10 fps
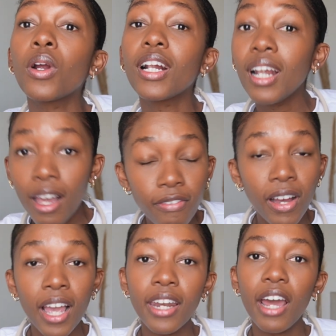clever,
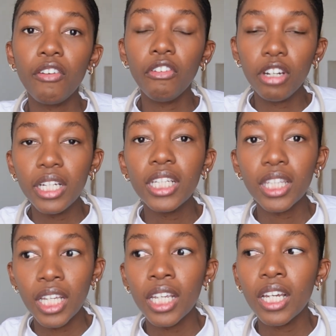and I really
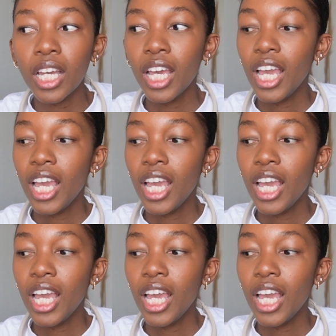think